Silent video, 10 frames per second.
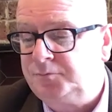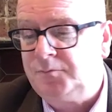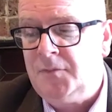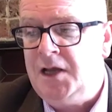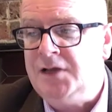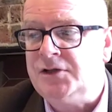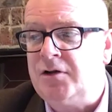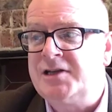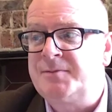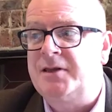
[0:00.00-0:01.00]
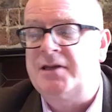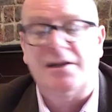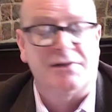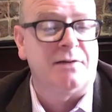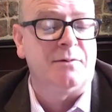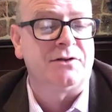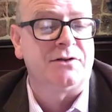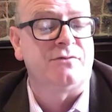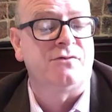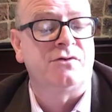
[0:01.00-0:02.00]
And so I spent that summer
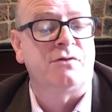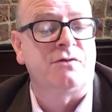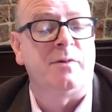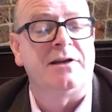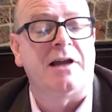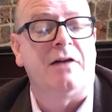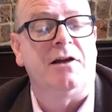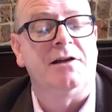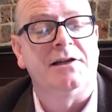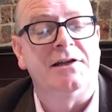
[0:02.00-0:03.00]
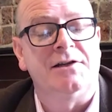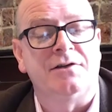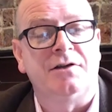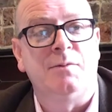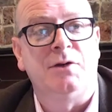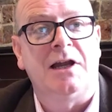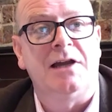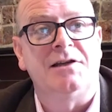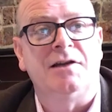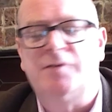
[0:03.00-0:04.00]
just scribbling down ideas and
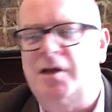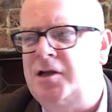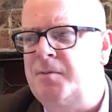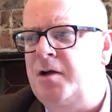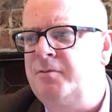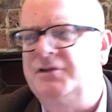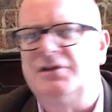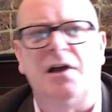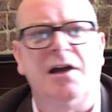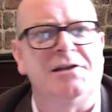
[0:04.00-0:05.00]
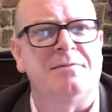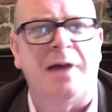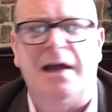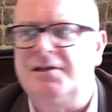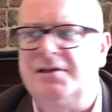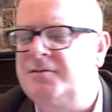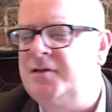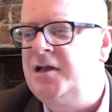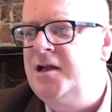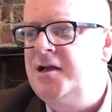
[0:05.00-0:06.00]
communicating and coming up with designs and patterns,
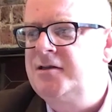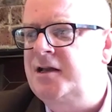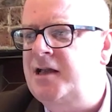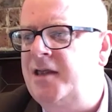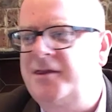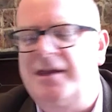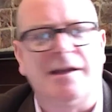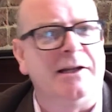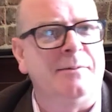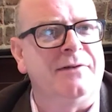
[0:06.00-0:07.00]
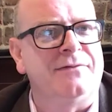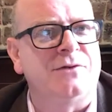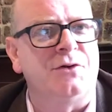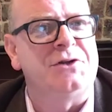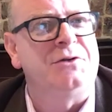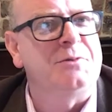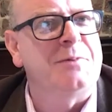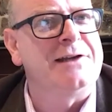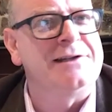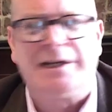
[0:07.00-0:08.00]
and I think a little bit of toy
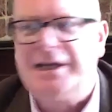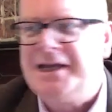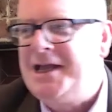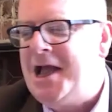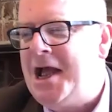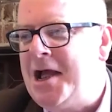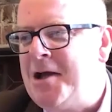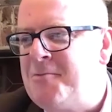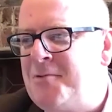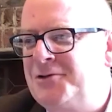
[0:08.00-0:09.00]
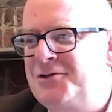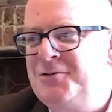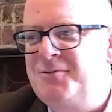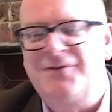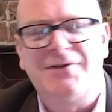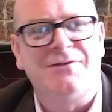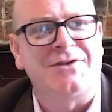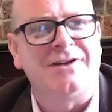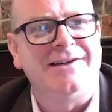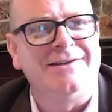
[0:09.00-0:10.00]
soldier painting, whilst you were
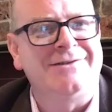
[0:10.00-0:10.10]
furiously